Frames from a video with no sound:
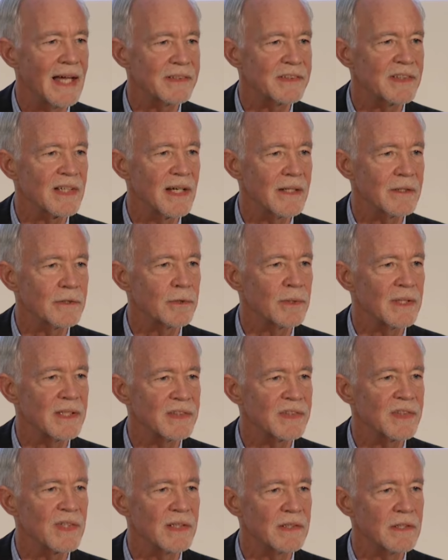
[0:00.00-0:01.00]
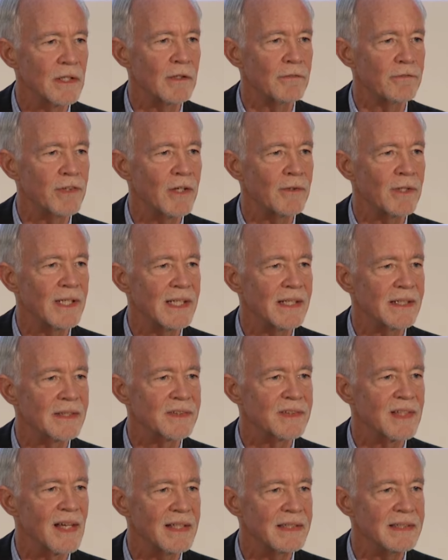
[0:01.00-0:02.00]
as countries that are very
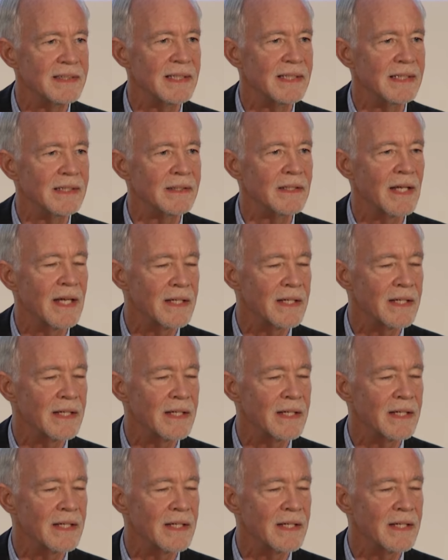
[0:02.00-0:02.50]
exciting,